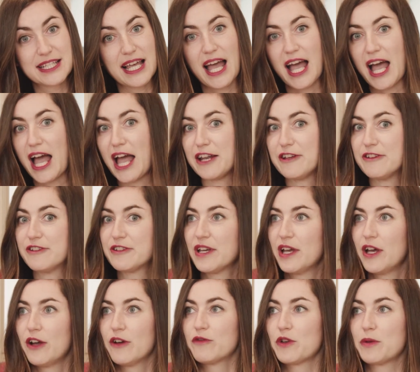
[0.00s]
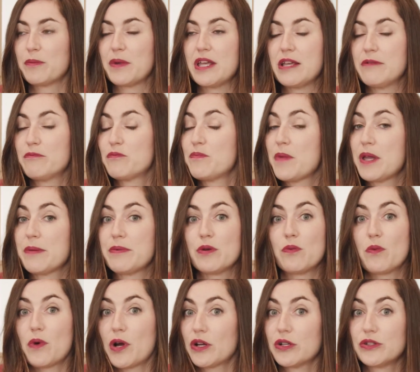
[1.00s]
and for me in maybe
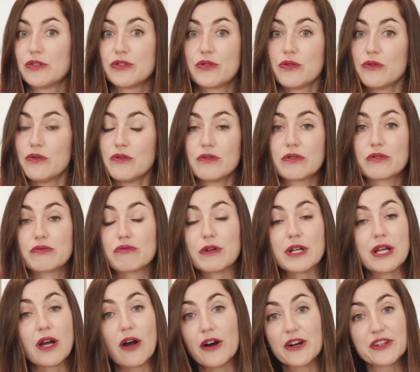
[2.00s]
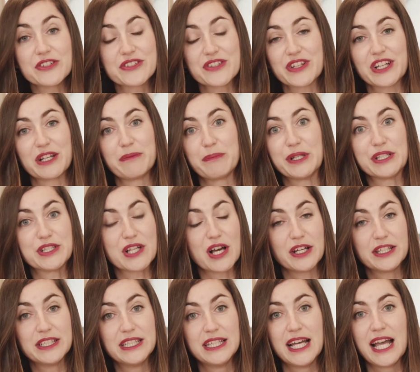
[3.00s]
1, 2, 3 hours it can be
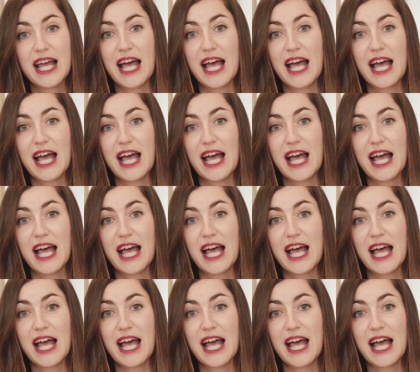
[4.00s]
done,